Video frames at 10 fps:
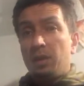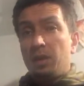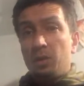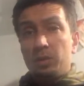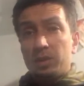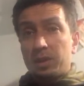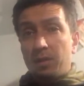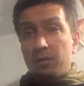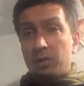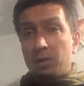Who
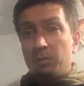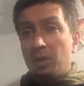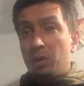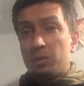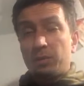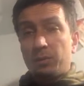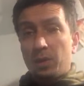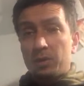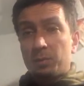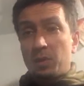discovered them? Who was the
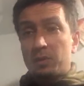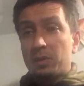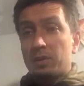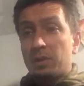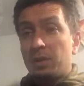first person to